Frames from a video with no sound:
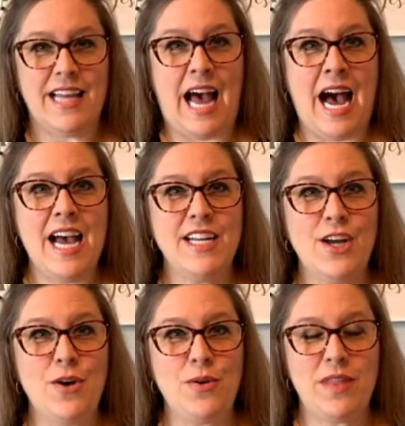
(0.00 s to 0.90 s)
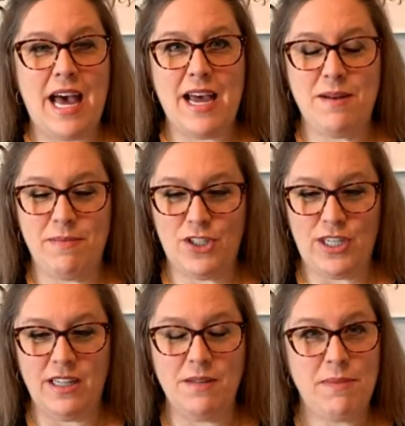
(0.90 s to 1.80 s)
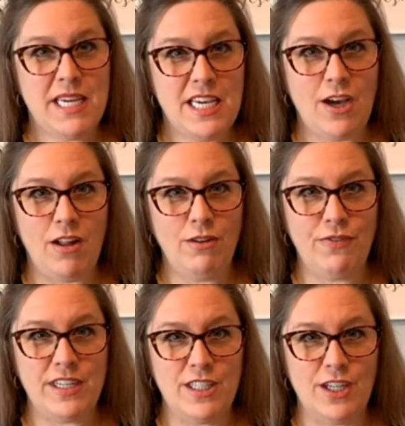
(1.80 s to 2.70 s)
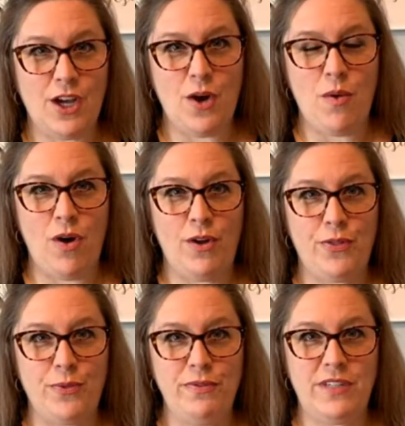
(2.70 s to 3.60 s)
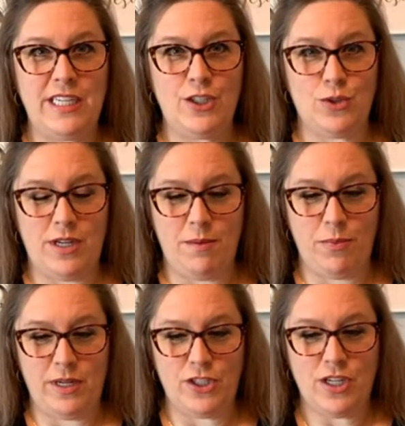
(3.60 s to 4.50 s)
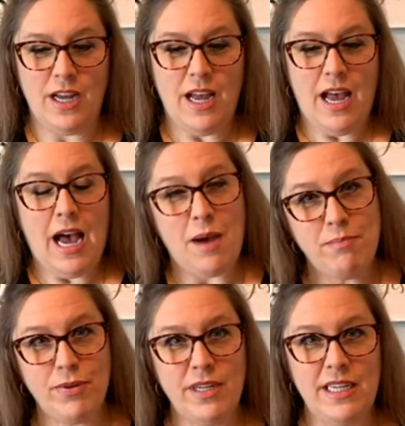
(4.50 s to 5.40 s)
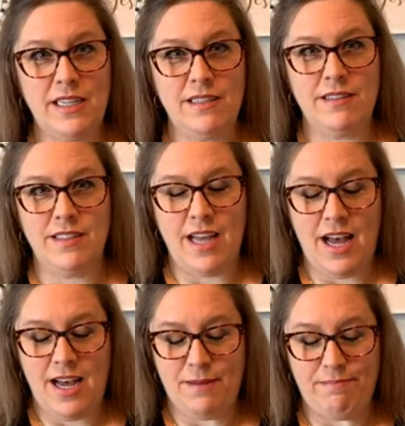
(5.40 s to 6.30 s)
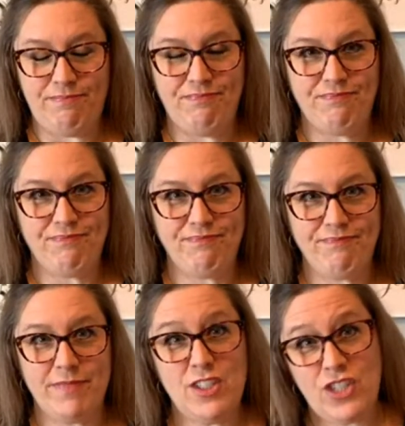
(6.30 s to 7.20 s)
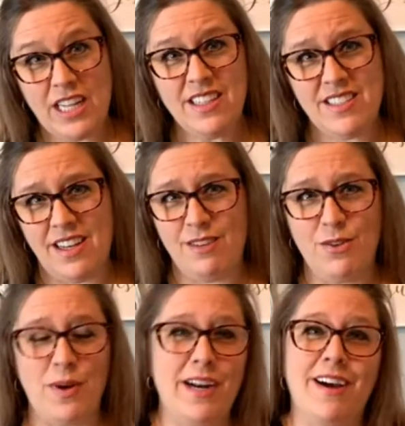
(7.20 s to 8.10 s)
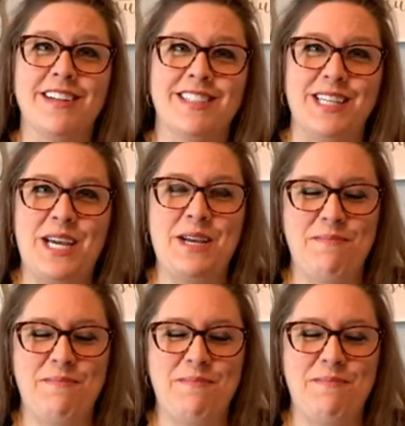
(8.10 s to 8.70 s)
I know that Michelle and Mickey, y'all are fixing to go on a thrifting trip, which I'm pretty um, jealous of, quite honestly,